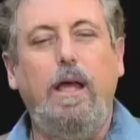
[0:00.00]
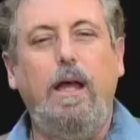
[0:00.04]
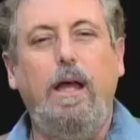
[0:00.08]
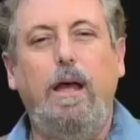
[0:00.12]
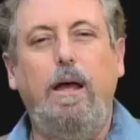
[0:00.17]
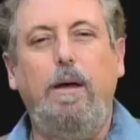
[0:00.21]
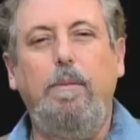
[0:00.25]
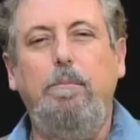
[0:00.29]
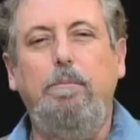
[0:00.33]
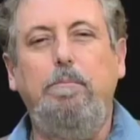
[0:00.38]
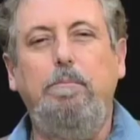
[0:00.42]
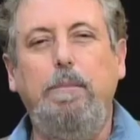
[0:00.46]

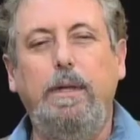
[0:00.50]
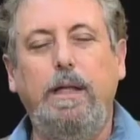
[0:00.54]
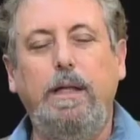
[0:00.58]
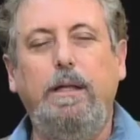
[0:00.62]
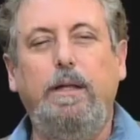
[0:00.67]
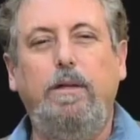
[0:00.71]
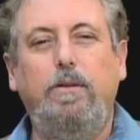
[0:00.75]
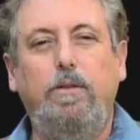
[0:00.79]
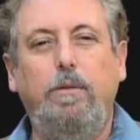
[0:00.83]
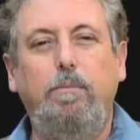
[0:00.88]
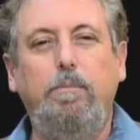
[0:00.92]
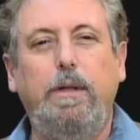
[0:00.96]
uh,
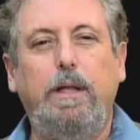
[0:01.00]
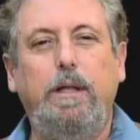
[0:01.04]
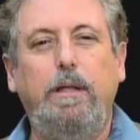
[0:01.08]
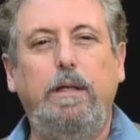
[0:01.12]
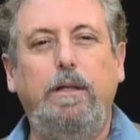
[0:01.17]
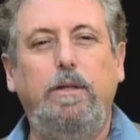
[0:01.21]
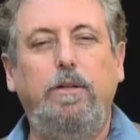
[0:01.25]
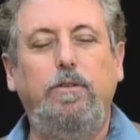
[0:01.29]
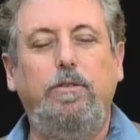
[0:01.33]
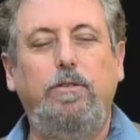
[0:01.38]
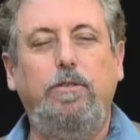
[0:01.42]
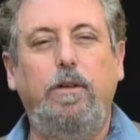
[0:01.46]
millions and
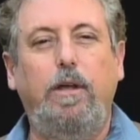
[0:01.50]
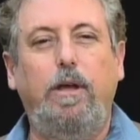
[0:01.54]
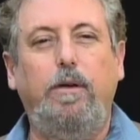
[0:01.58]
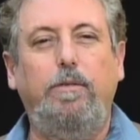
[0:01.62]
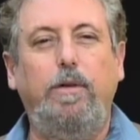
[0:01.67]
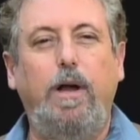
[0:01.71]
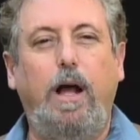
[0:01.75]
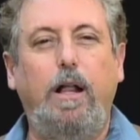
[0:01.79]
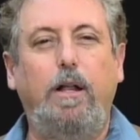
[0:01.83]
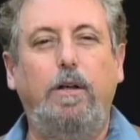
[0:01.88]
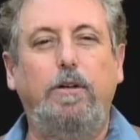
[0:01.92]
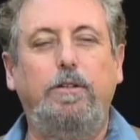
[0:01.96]
millions
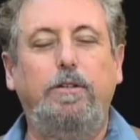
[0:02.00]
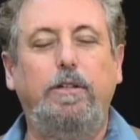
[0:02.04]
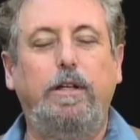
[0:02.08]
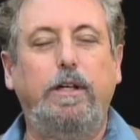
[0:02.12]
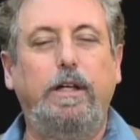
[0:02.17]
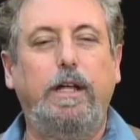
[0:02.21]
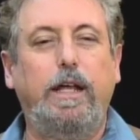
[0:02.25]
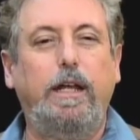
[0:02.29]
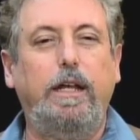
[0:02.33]
of dollars that are